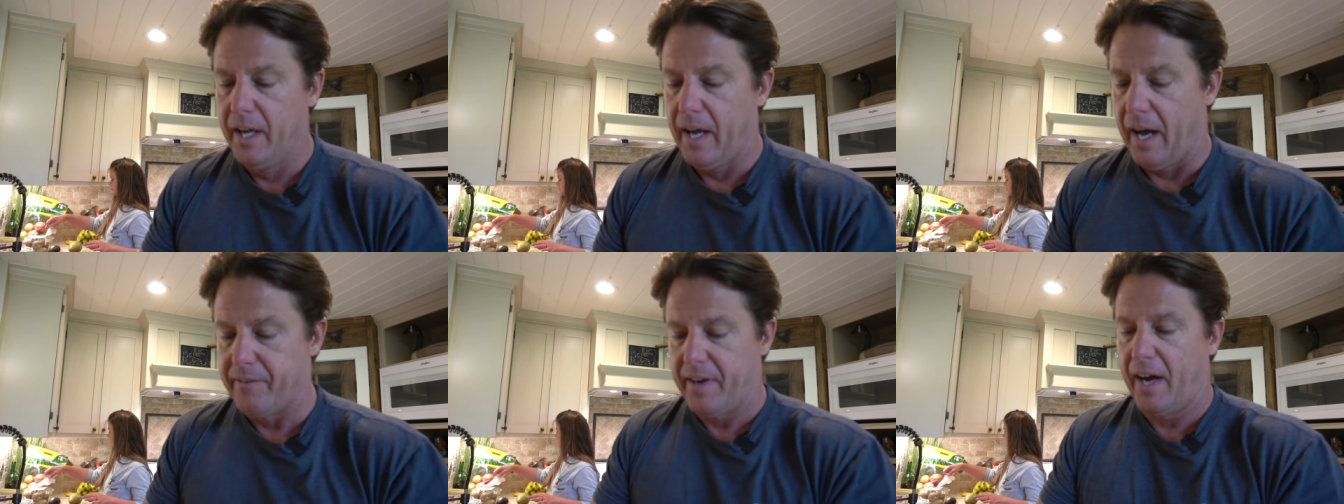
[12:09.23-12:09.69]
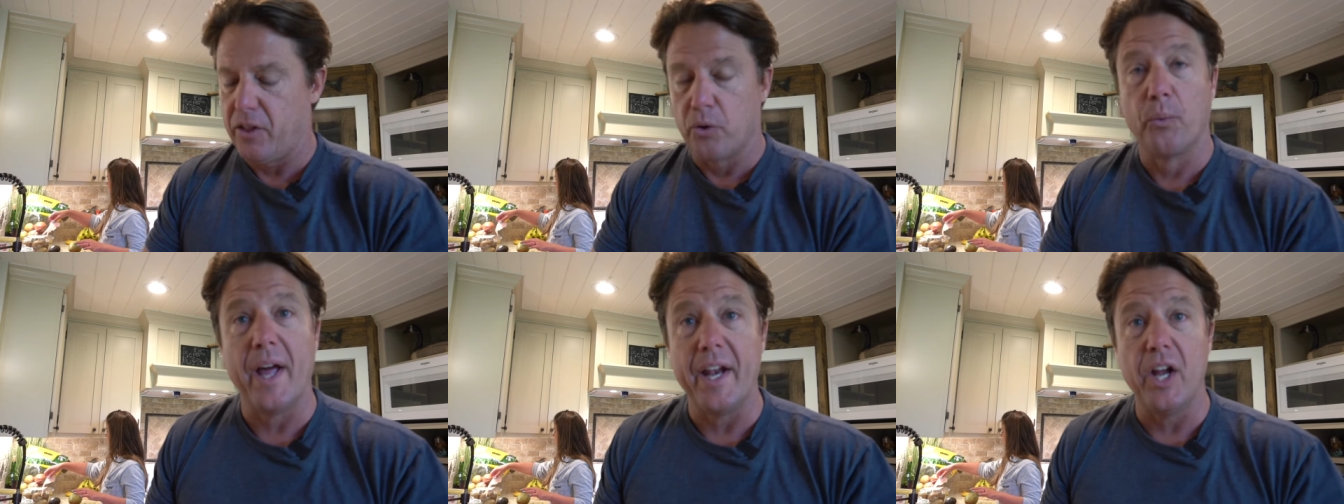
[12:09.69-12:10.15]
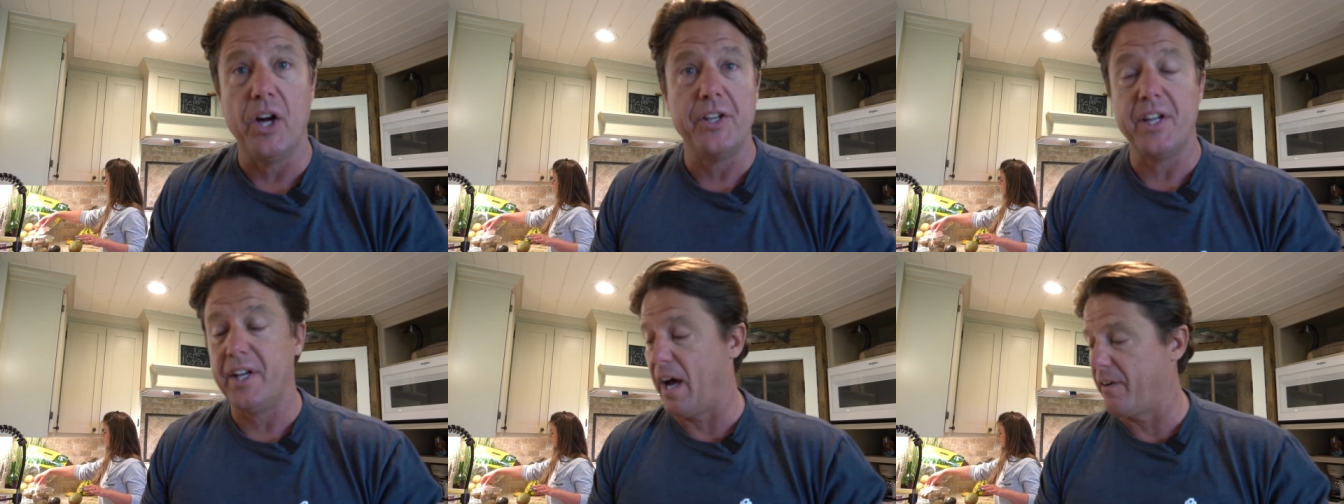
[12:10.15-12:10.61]
I've got the red
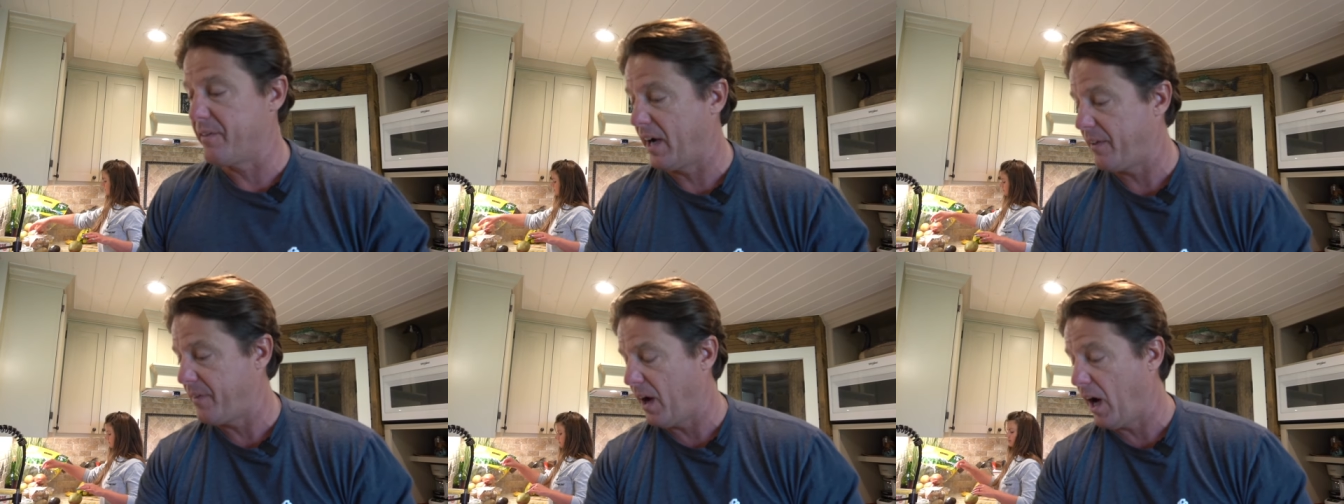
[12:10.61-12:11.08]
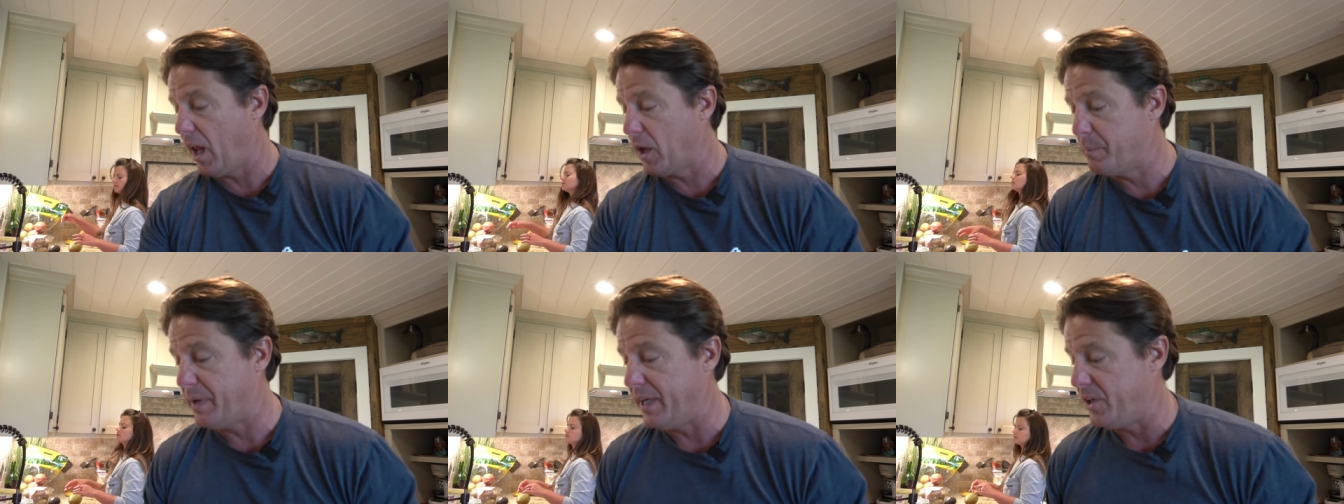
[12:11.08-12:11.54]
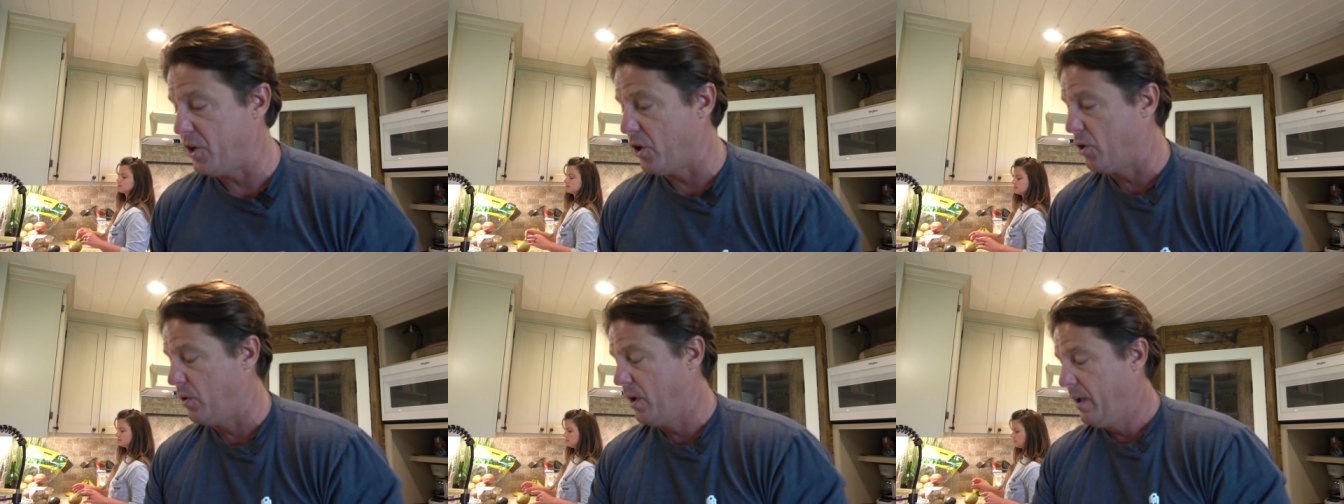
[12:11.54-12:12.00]
onion, I've got the
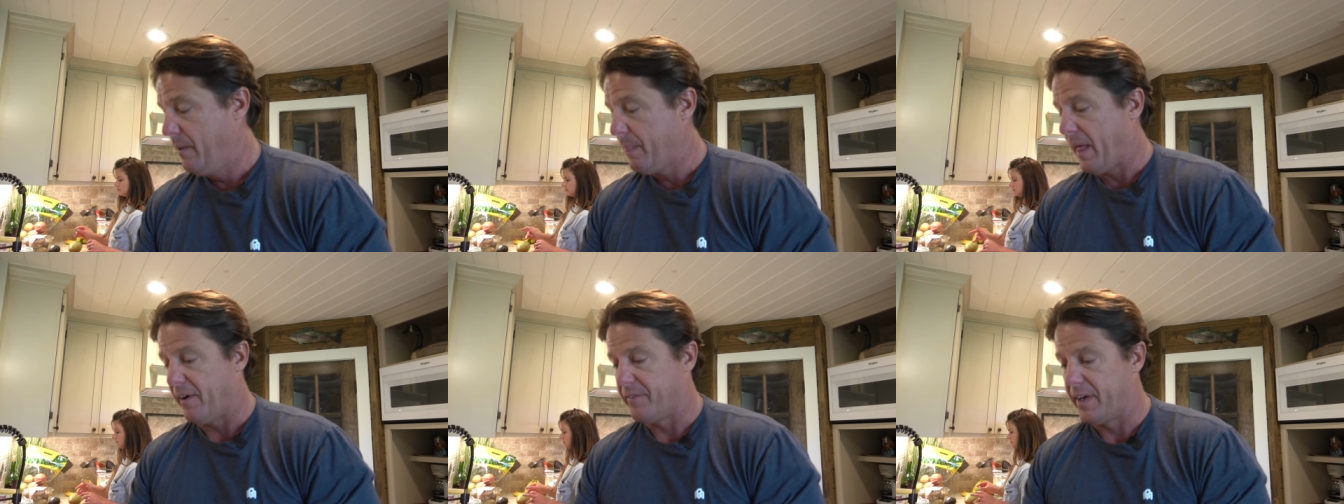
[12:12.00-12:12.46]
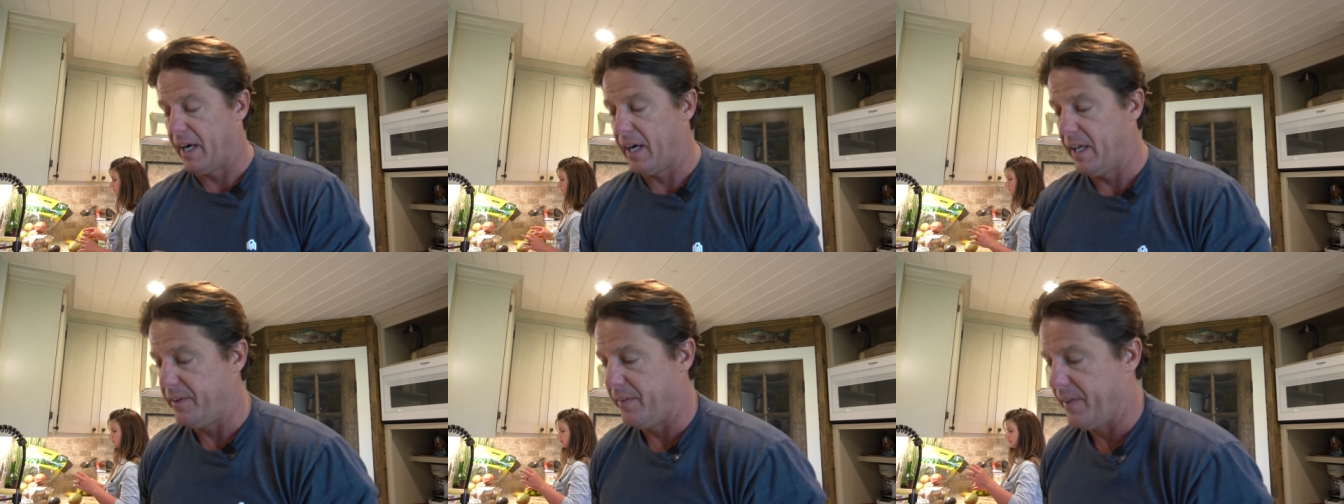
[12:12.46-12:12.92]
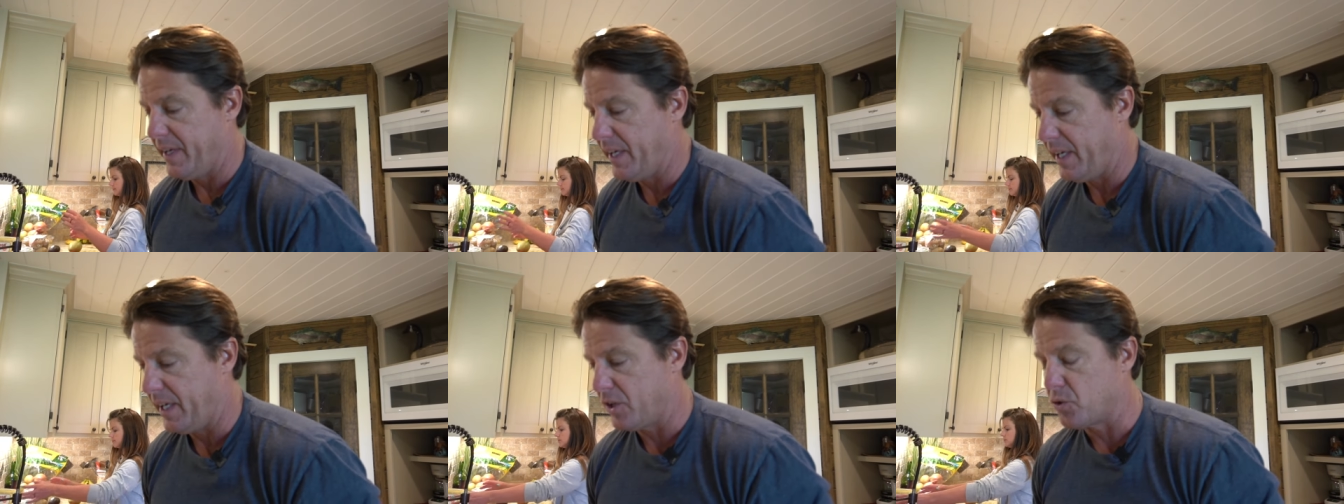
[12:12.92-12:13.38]
jalapeno, I've got
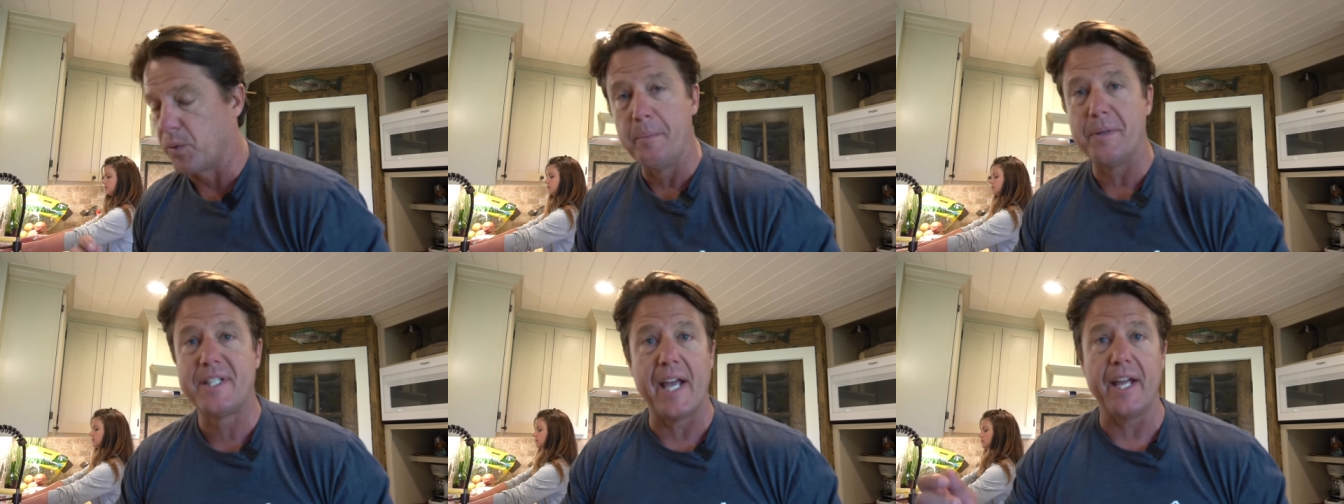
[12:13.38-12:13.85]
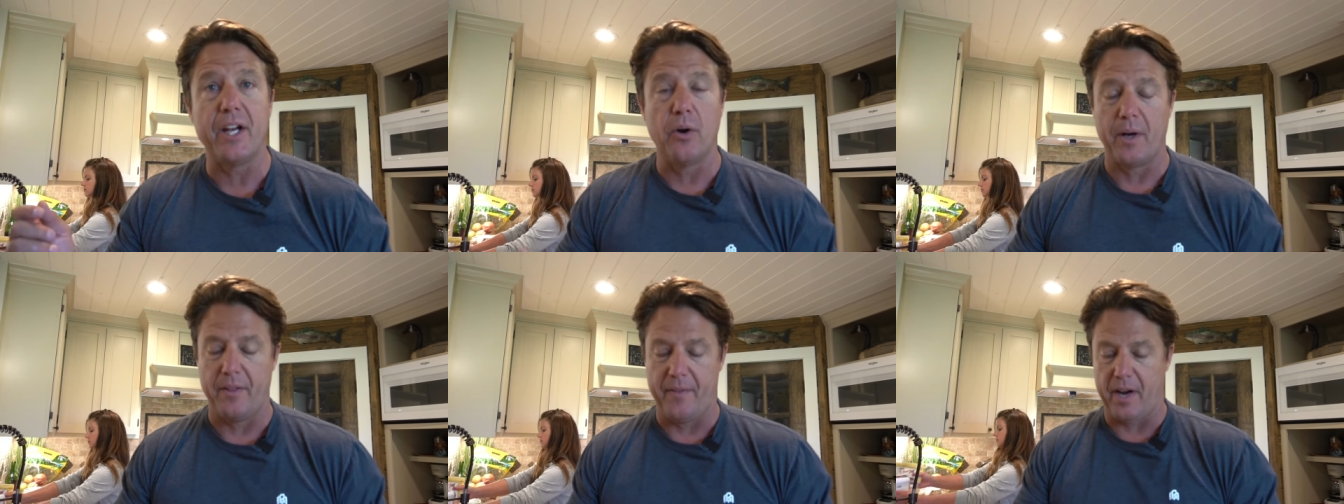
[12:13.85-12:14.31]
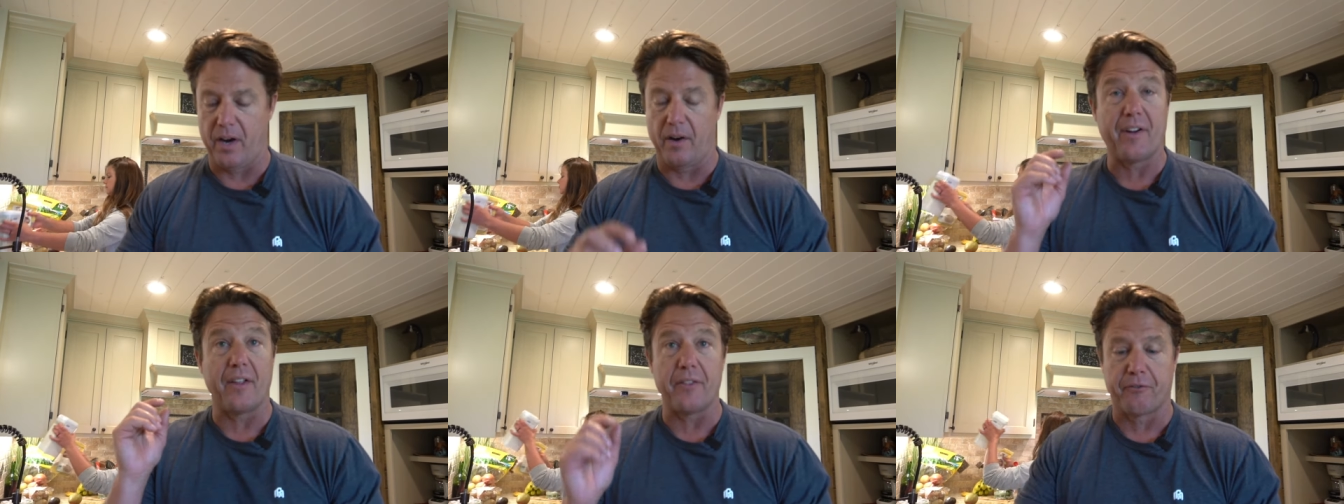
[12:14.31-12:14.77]
the sweet potato in there,
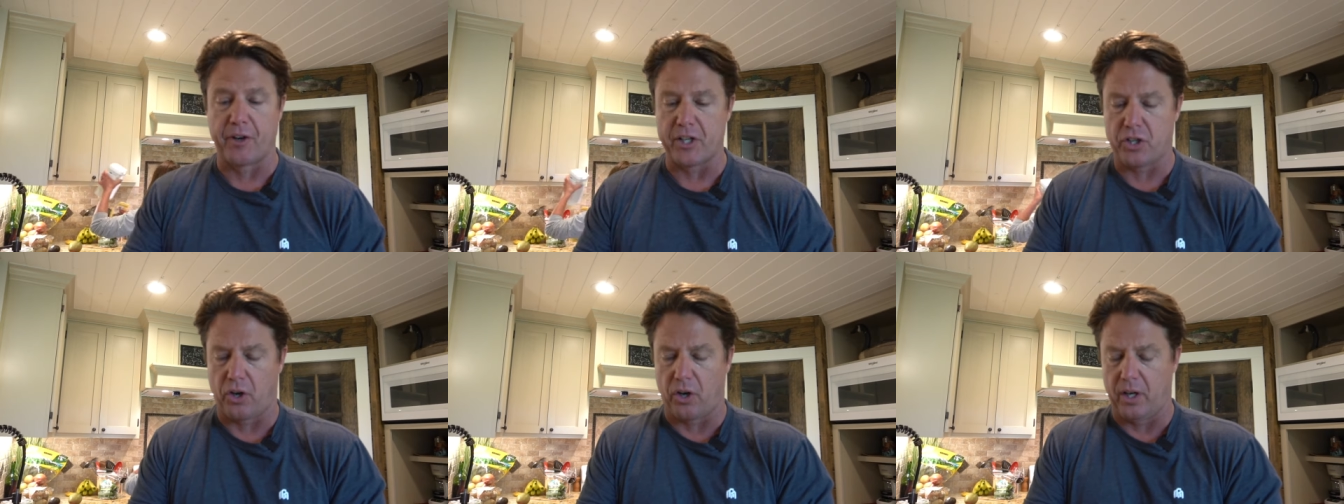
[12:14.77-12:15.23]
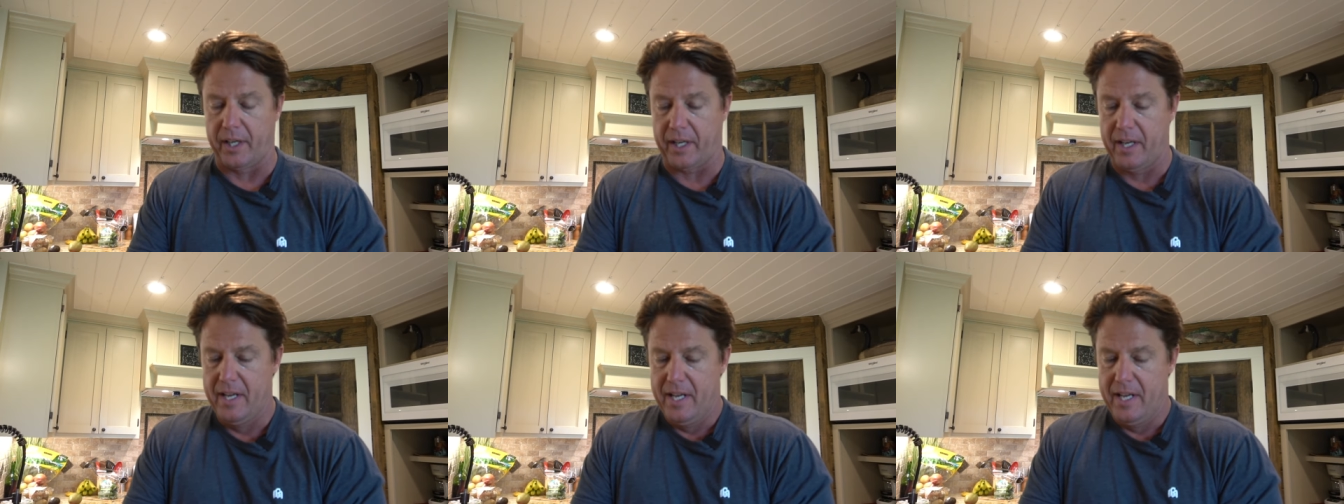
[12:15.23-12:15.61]
I've got the fresh garlic,